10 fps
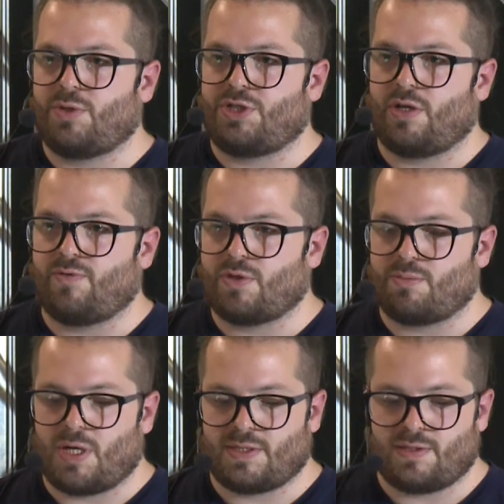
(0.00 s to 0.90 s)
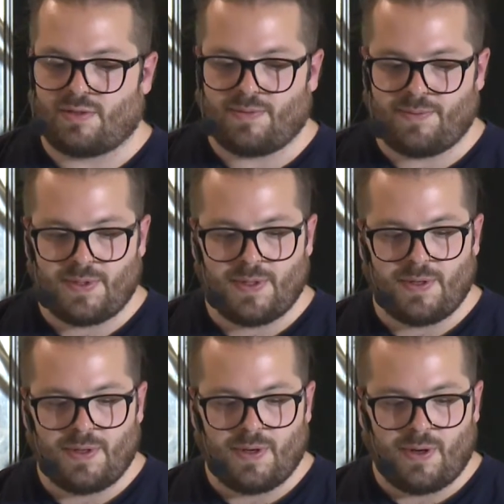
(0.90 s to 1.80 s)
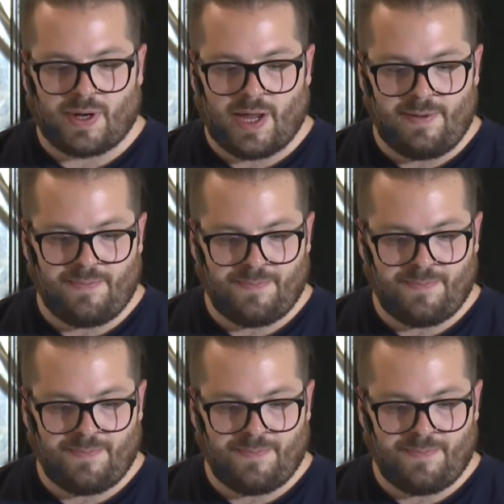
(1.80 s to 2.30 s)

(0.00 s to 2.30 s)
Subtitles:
switching for the processor. Okay?